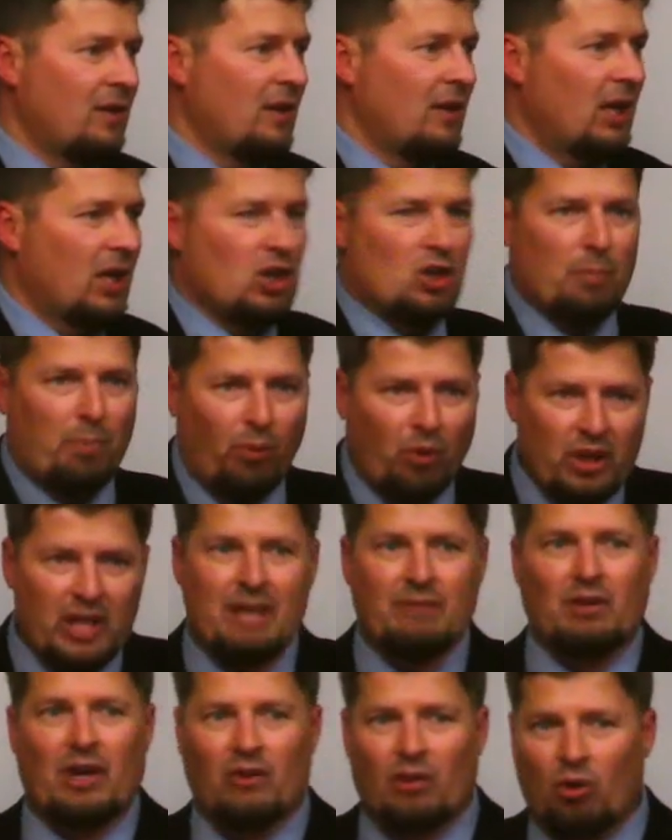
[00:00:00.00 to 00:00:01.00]
and you
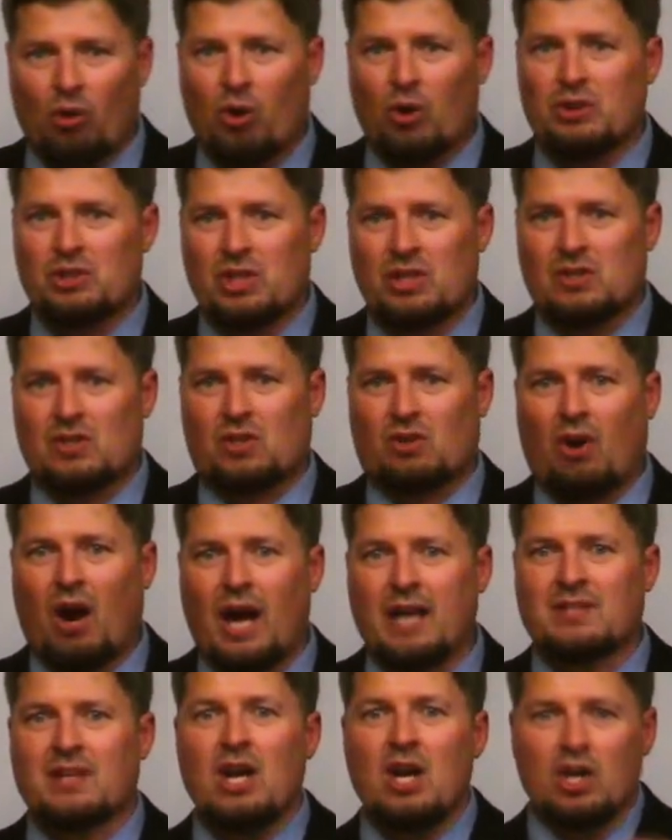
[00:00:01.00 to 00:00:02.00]
believed on the Lord Jesus
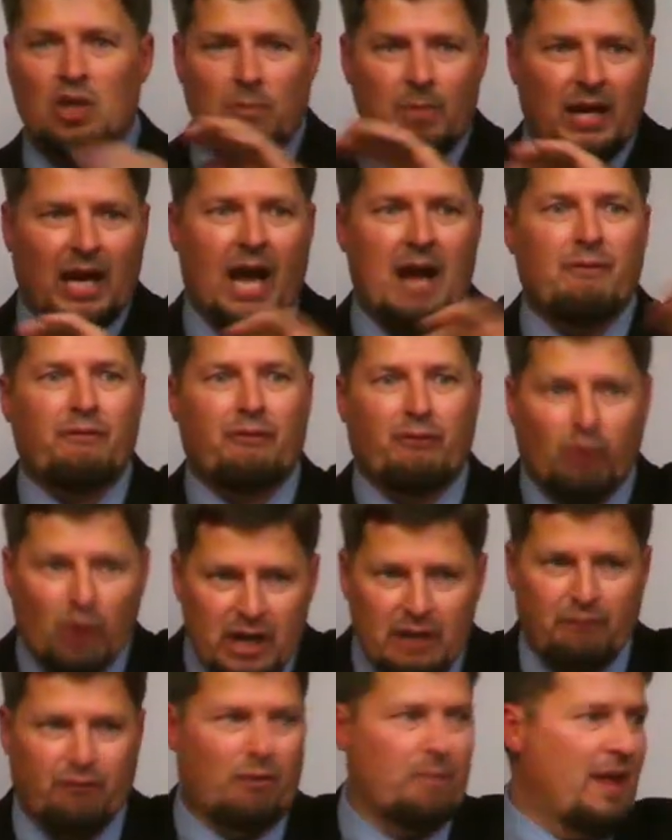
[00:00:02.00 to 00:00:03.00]
Christ, you became
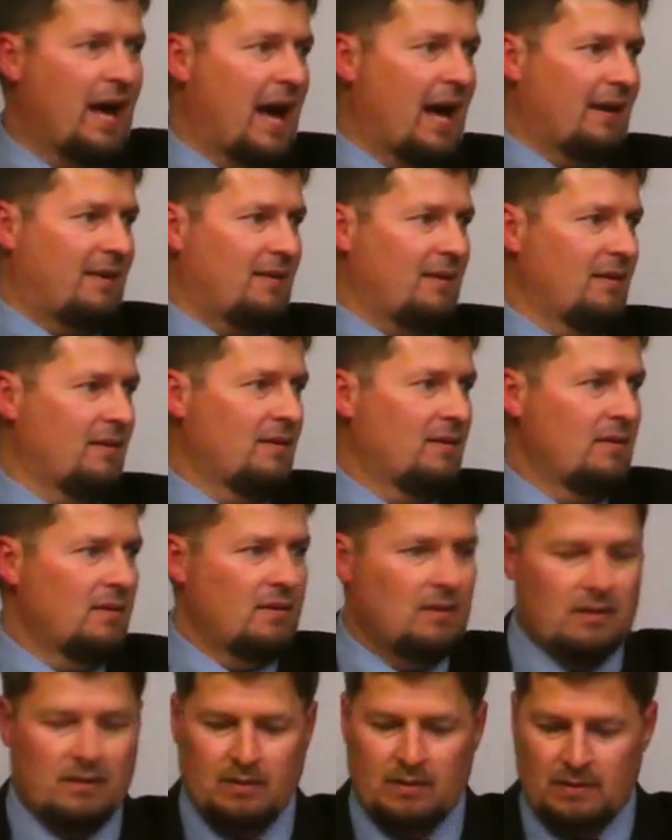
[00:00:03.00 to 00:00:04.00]
freed from that.
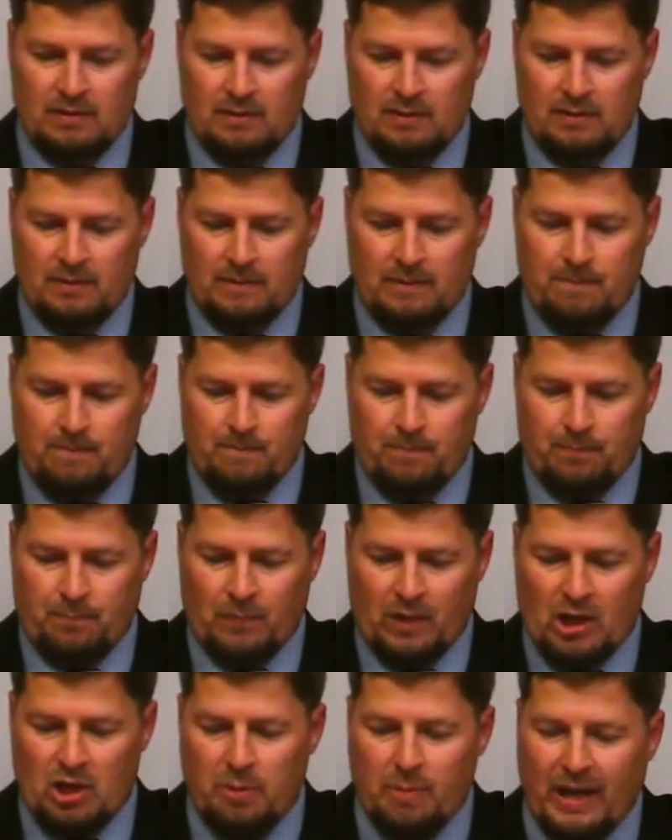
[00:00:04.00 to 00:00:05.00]

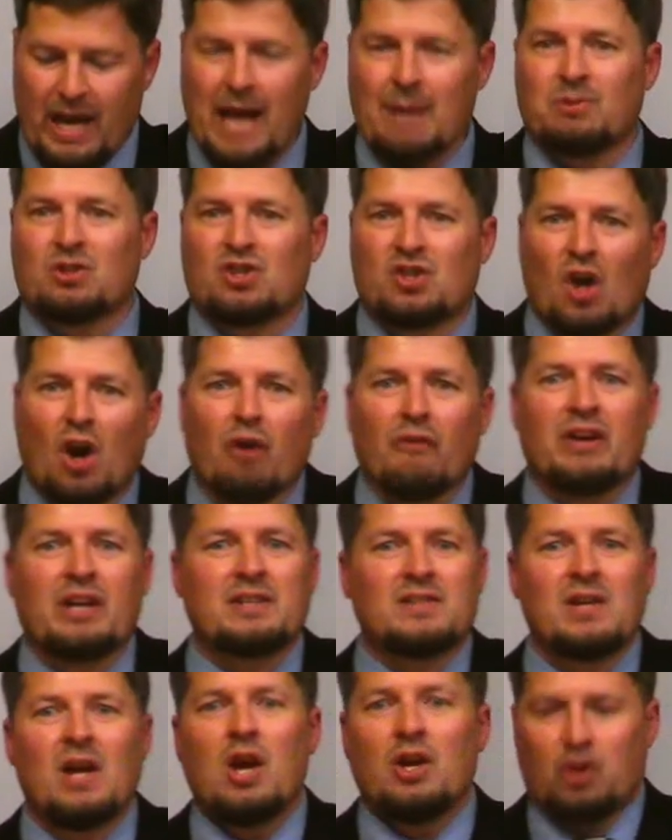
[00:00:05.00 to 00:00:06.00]
And you became
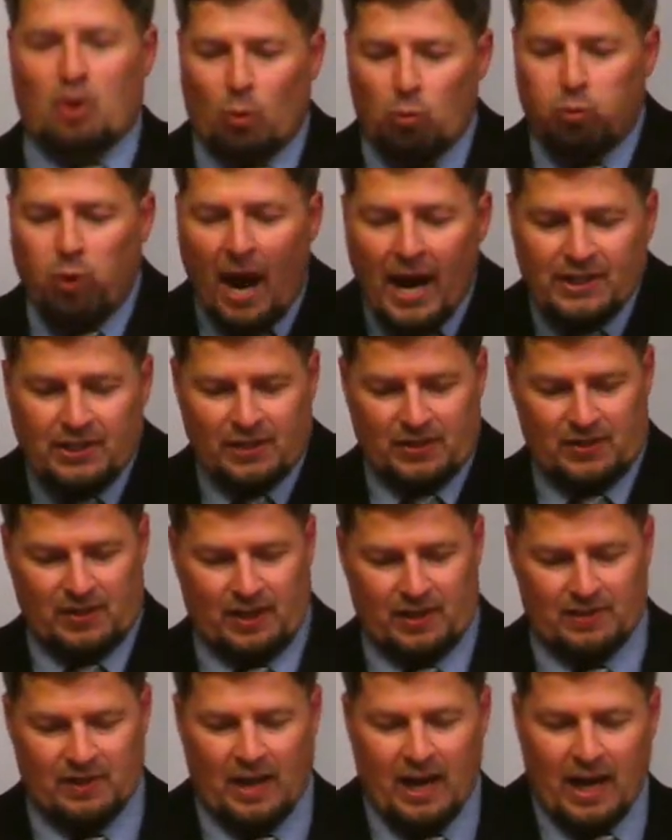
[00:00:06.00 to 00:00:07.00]
servants to
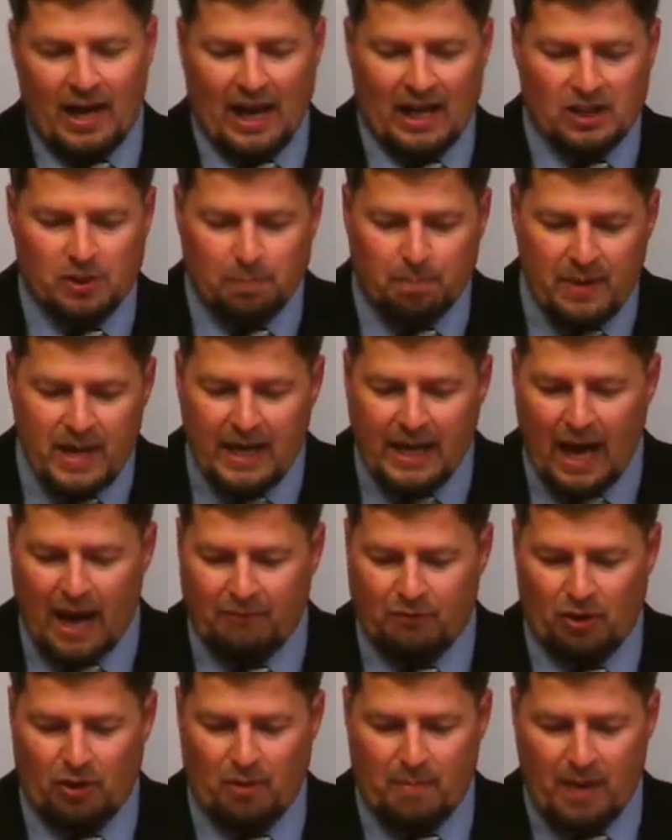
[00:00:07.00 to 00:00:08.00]
righteousness. And I speak
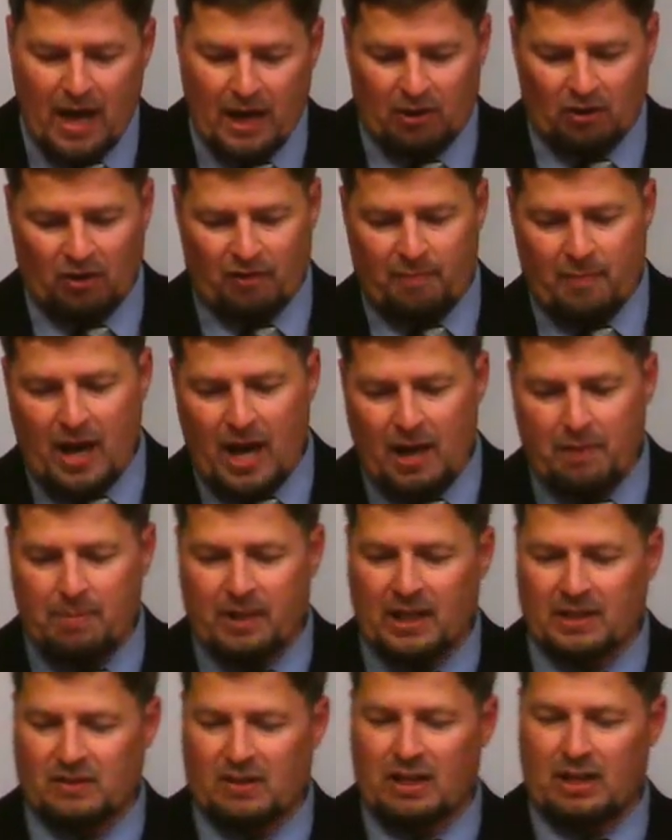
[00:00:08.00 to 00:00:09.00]
after the manner of men
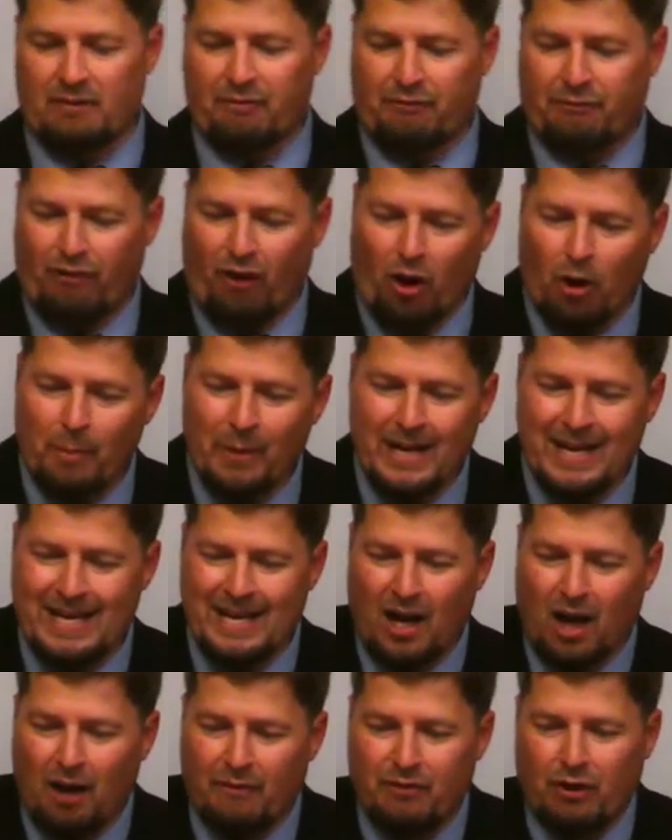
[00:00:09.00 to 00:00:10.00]
because of the infirmity
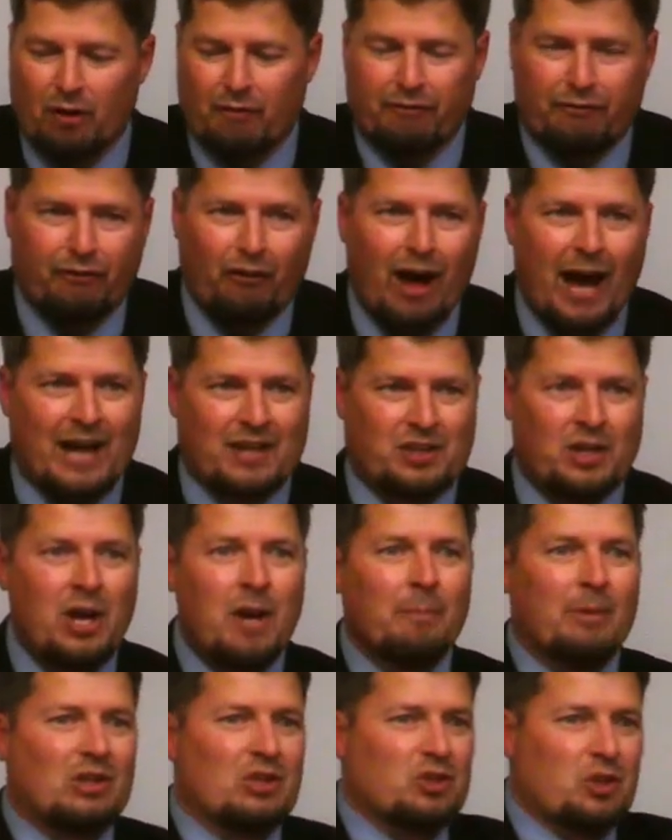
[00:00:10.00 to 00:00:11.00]
of your flesh.
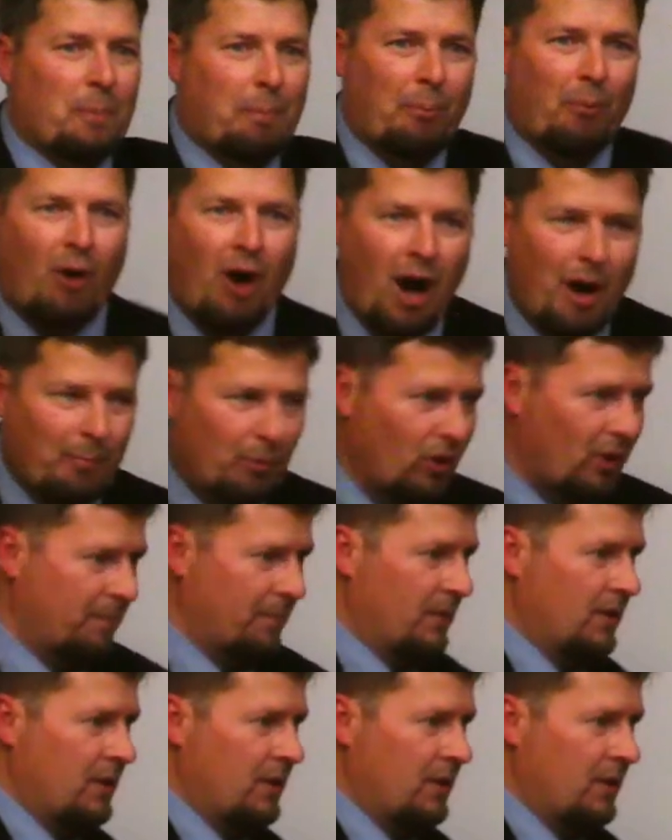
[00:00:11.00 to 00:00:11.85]
But there's a problem